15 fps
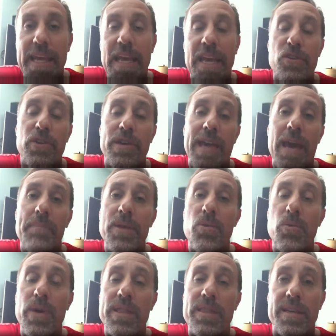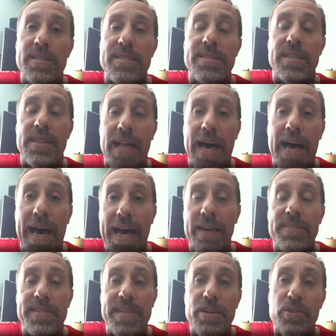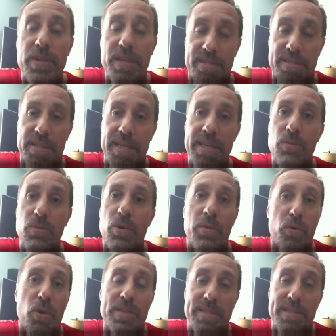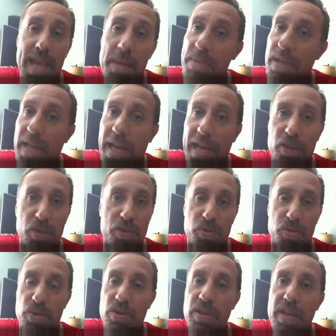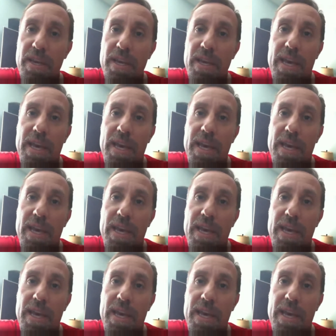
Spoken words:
If you can't be with us live synchronously, we'll, of course, tape it like usual.